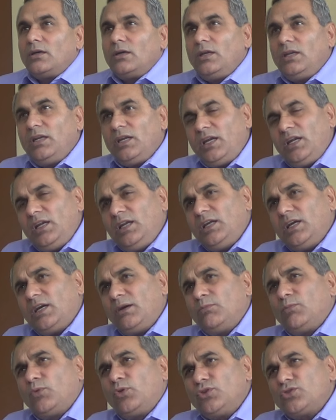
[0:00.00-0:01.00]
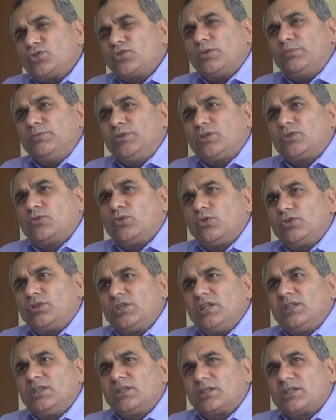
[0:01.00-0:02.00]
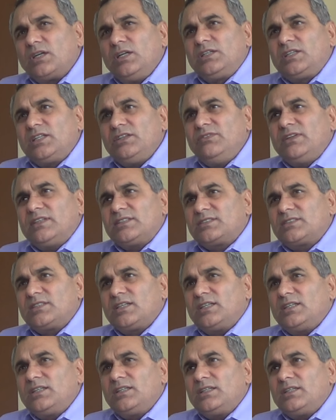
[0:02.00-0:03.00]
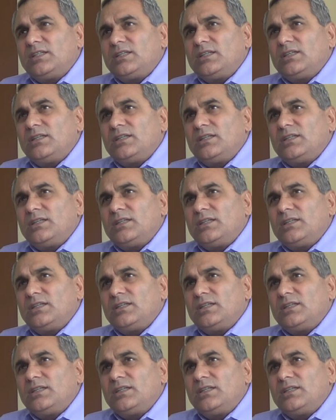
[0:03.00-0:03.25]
In India, most of the cotton cultivation